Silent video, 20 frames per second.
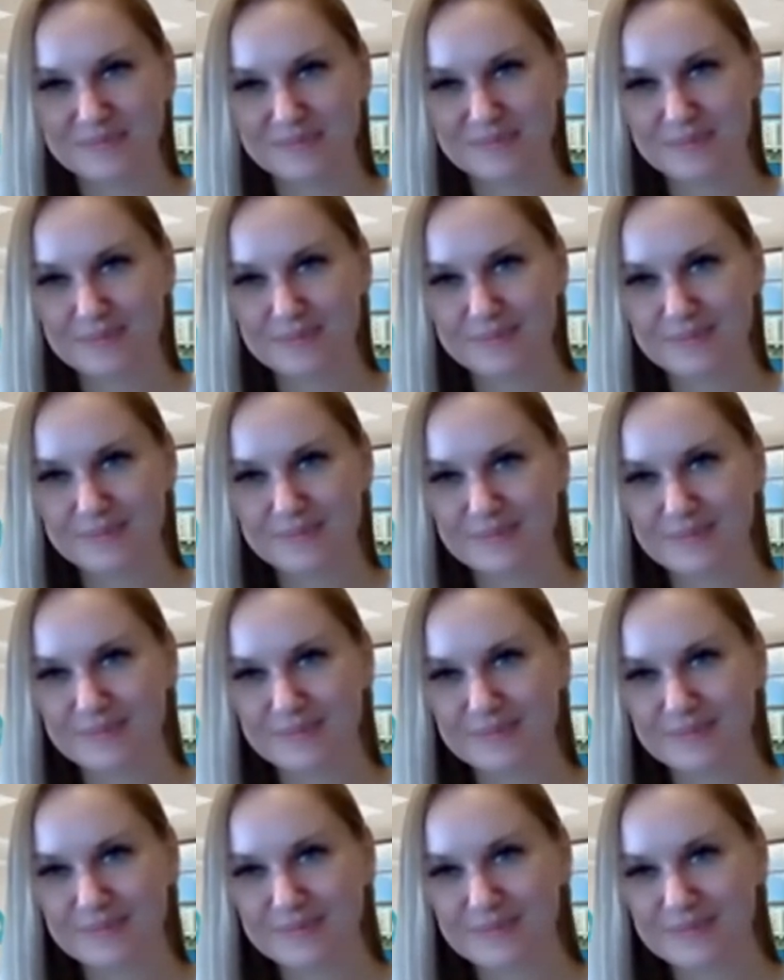
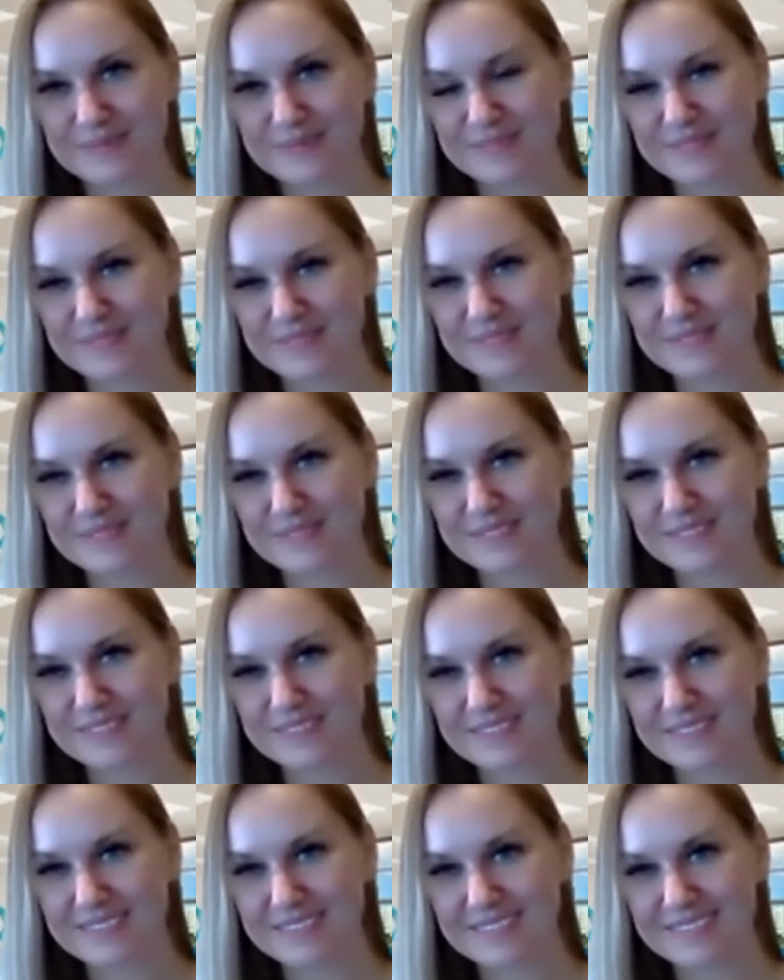
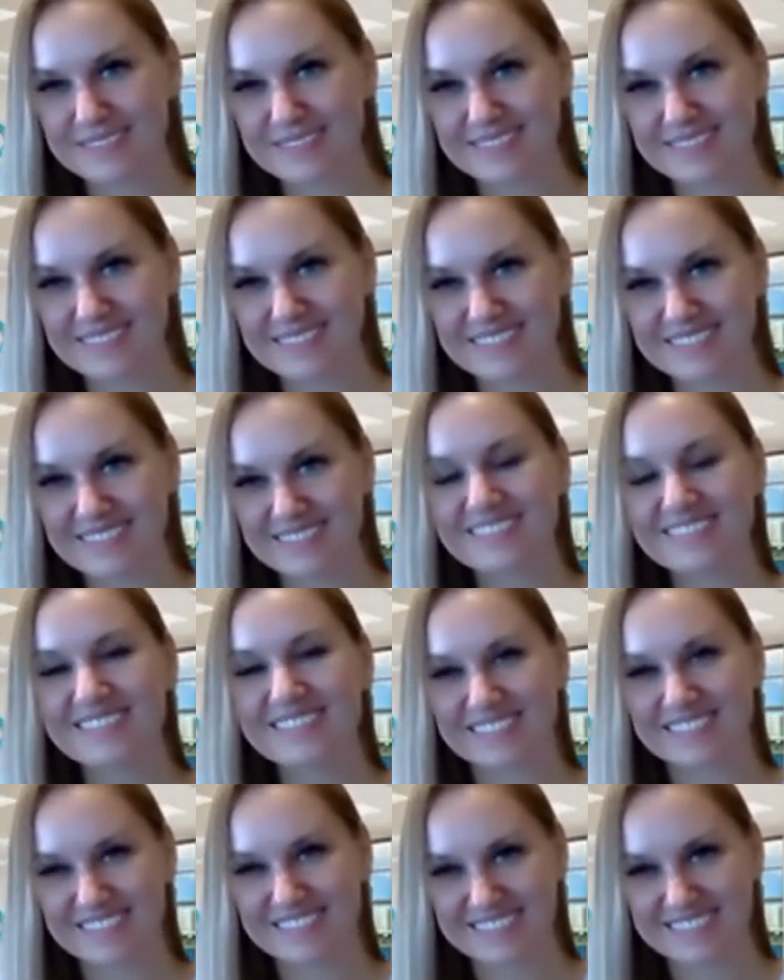
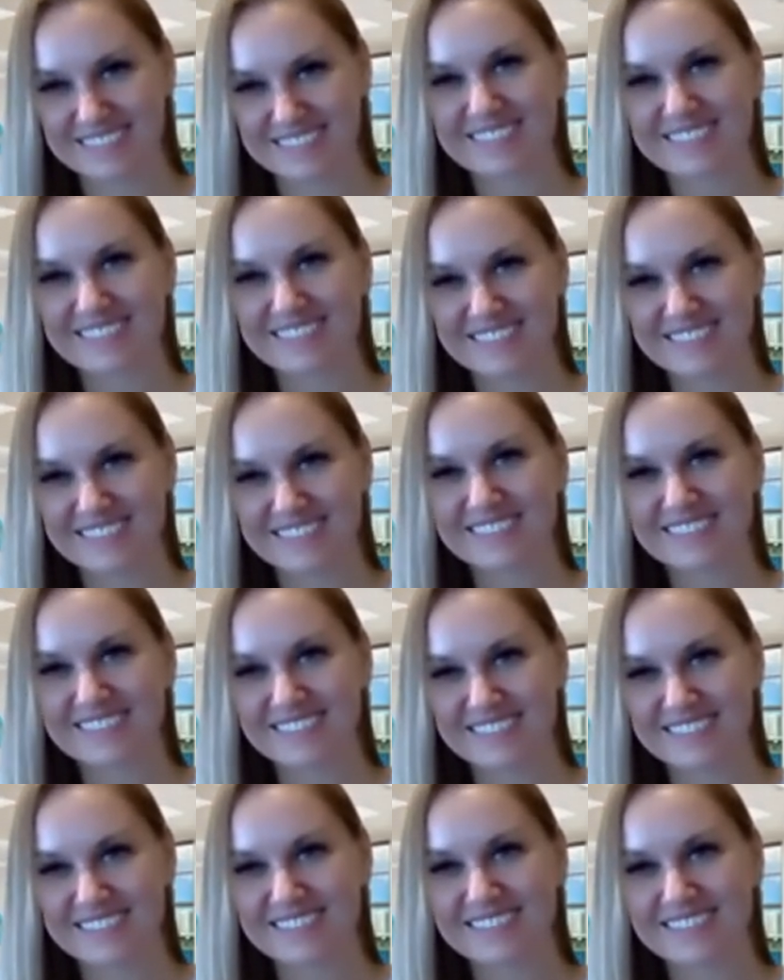
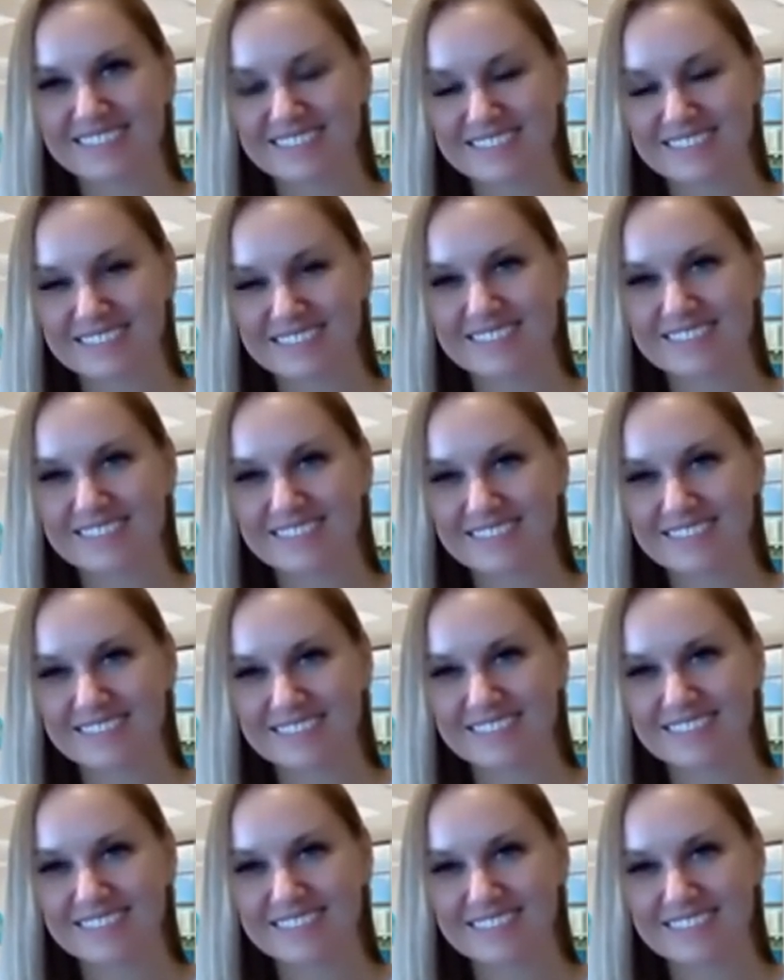
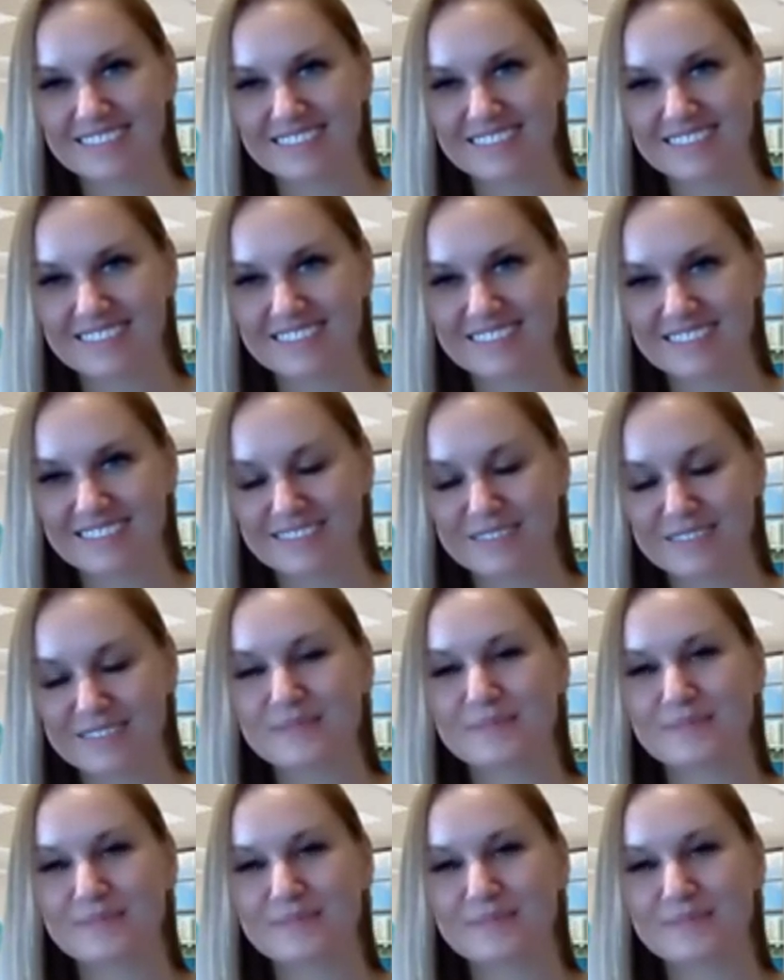(not speaking)